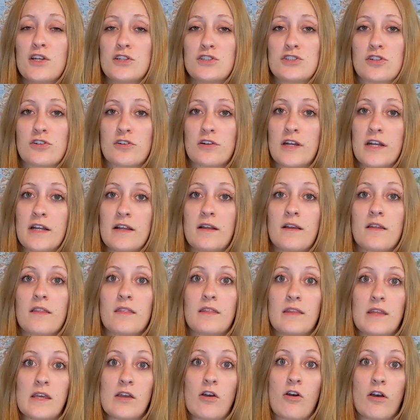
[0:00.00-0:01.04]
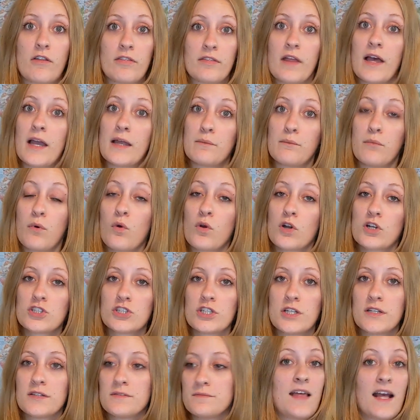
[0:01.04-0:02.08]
during the online portion.